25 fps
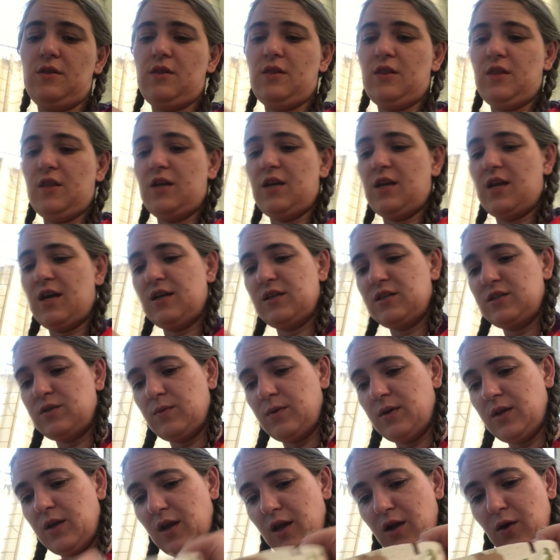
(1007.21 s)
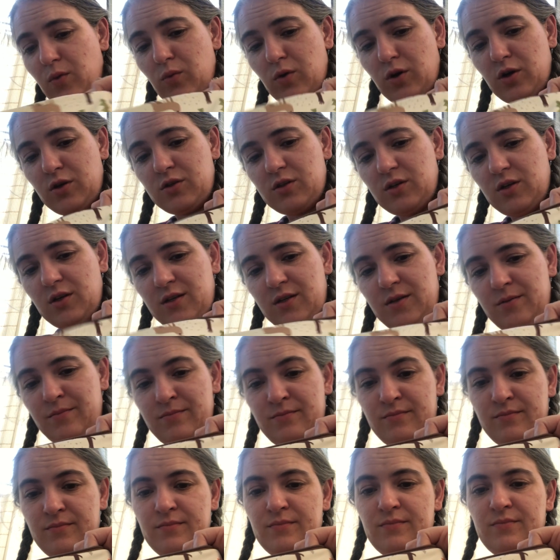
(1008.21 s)
the next one I worked on
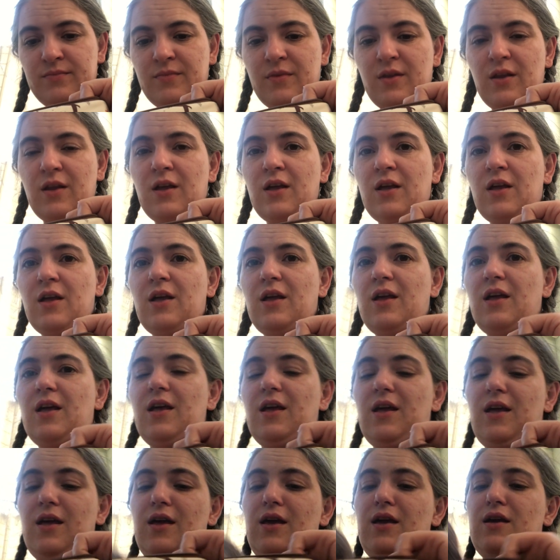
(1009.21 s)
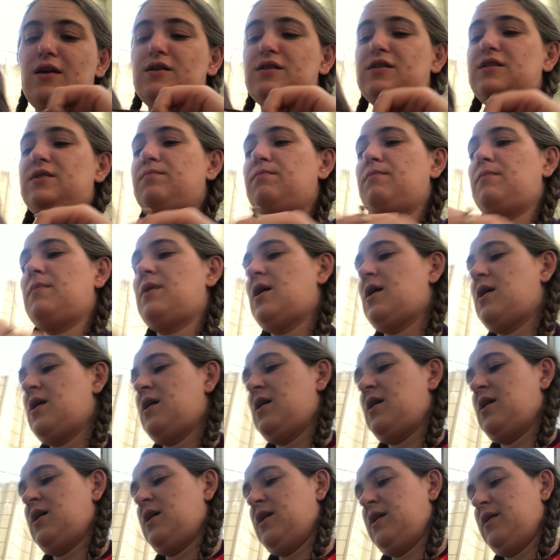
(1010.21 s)
is
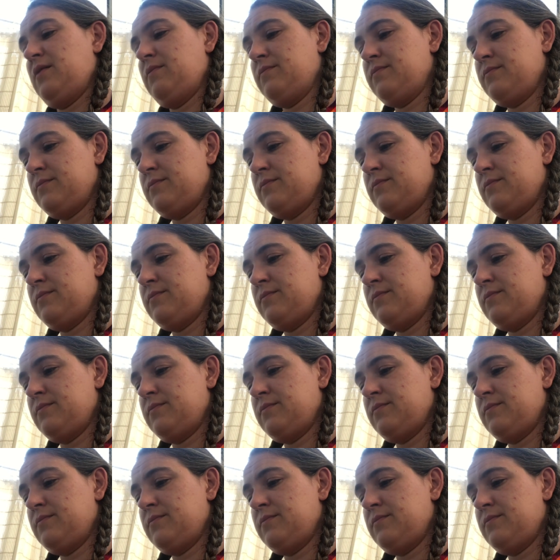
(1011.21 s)
my,